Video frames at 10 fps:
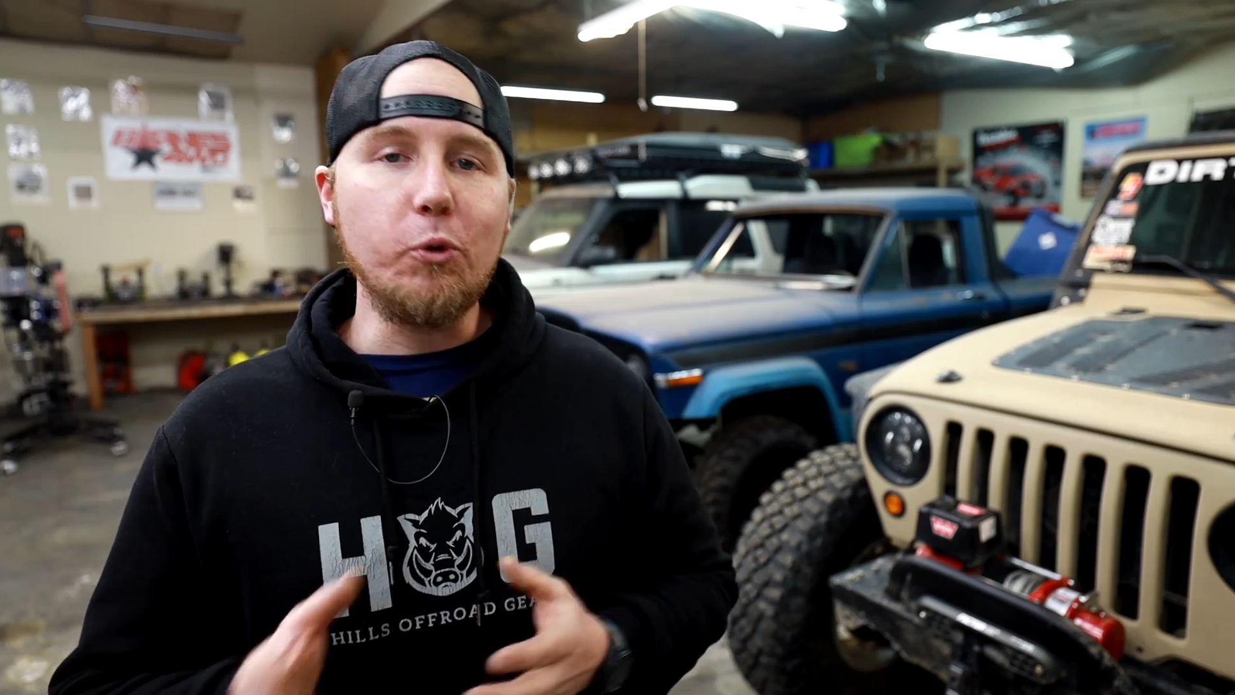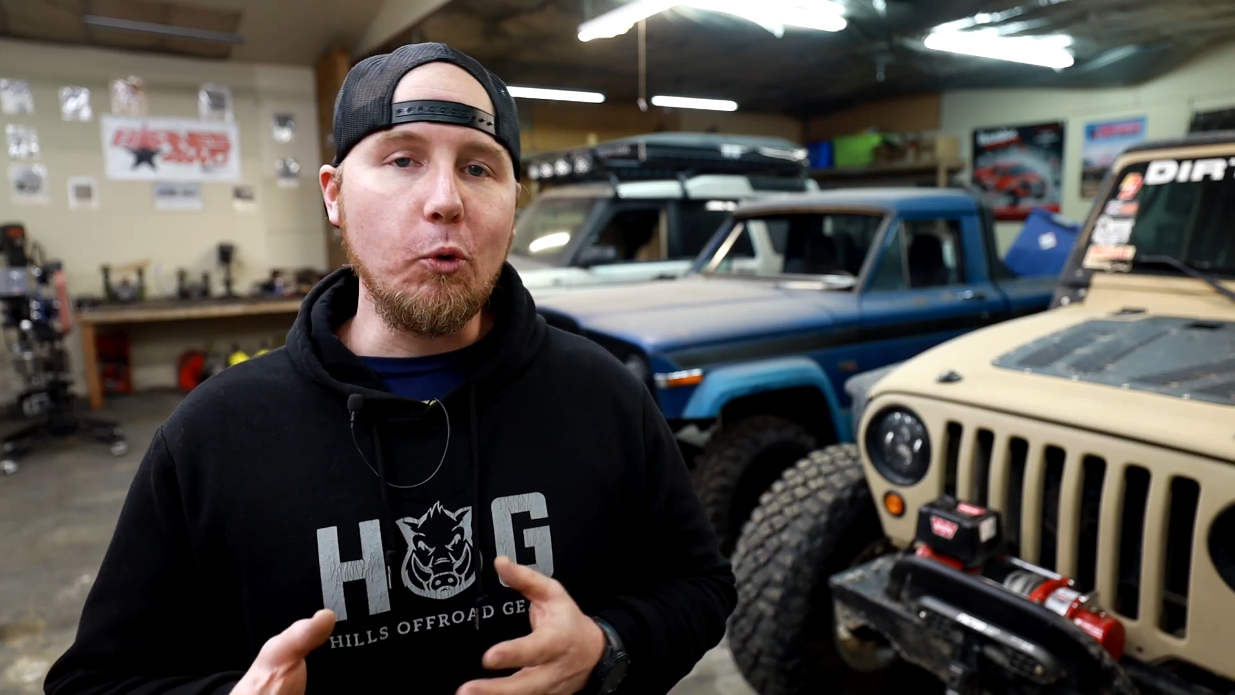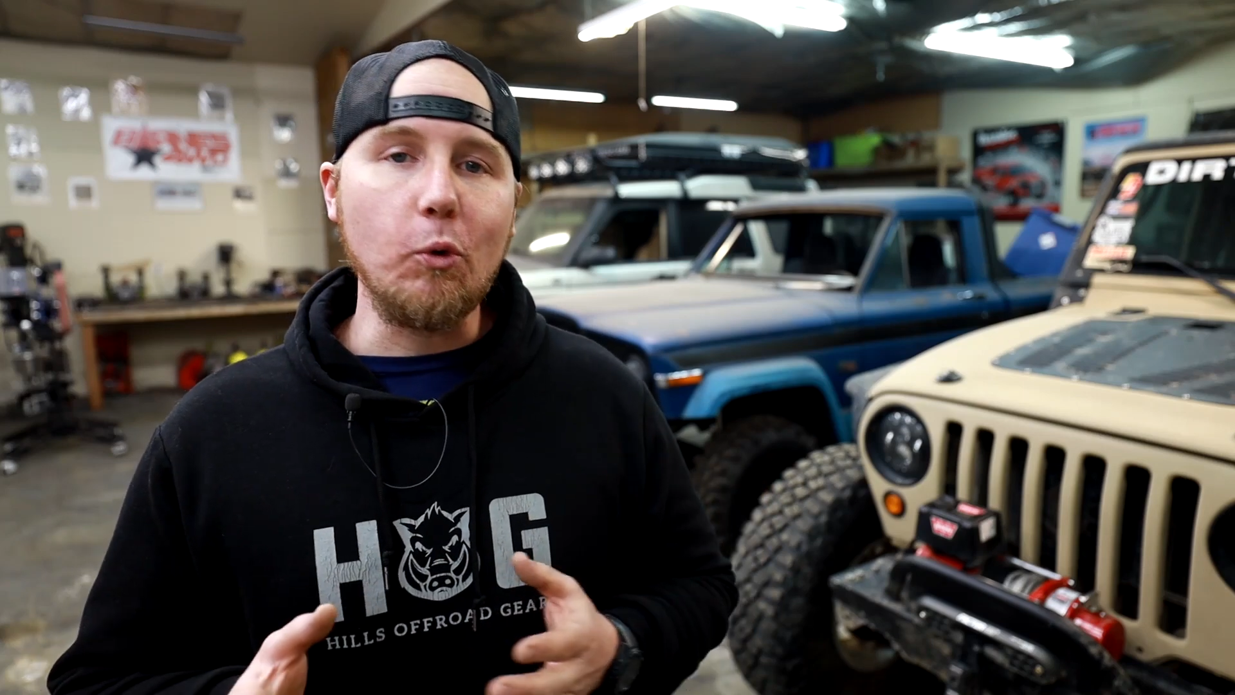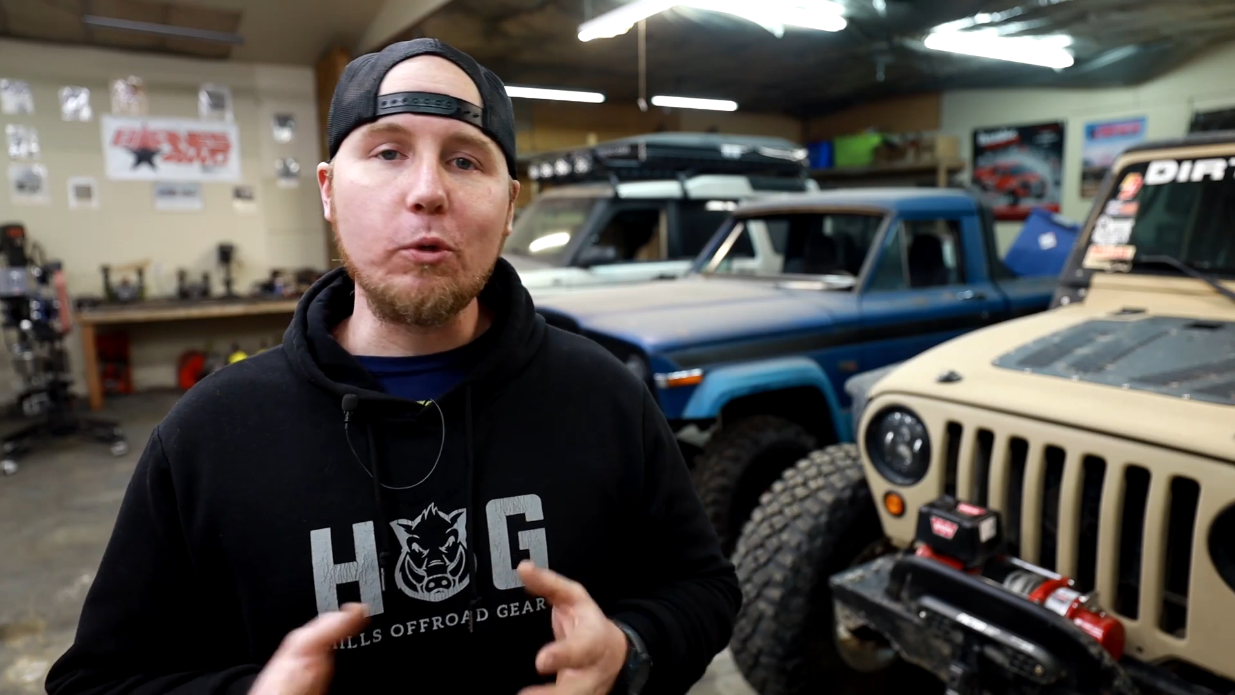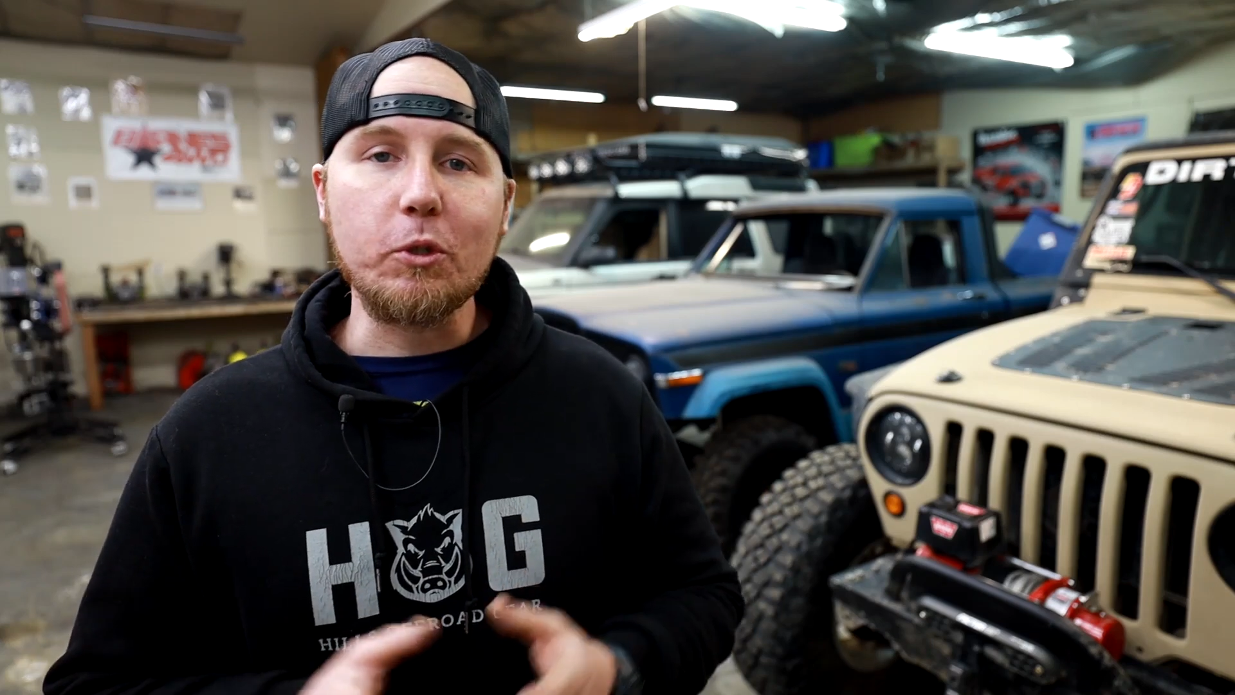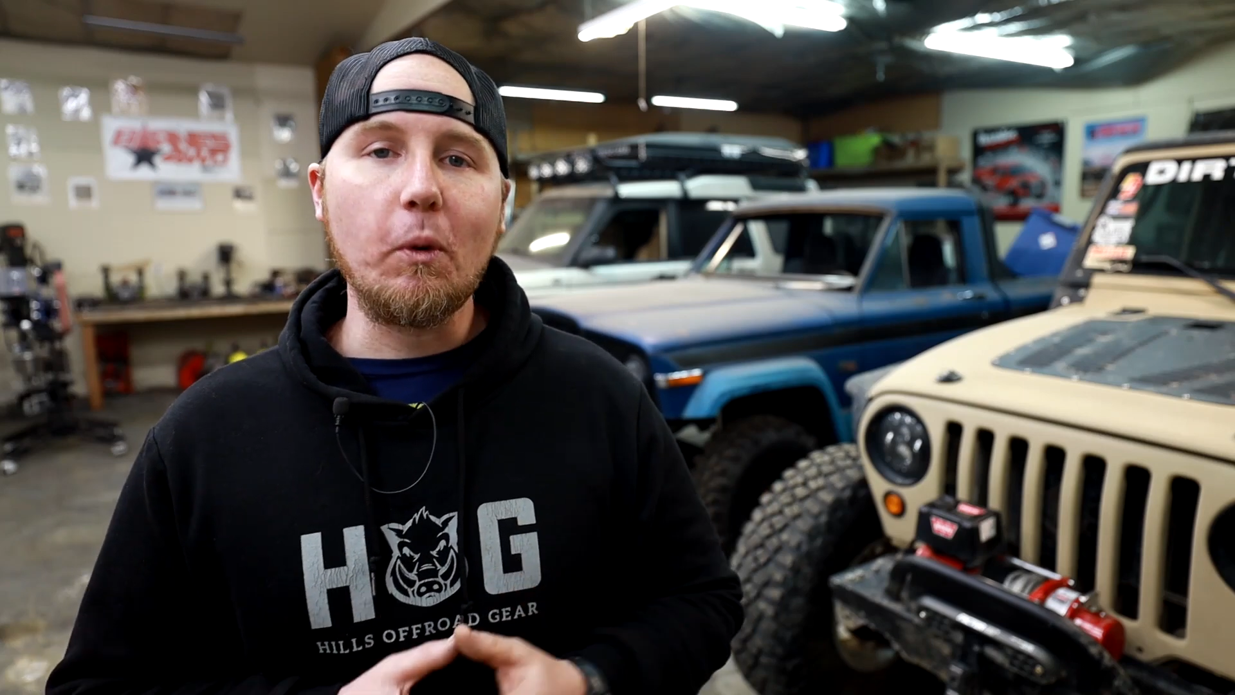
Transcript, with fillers: tools or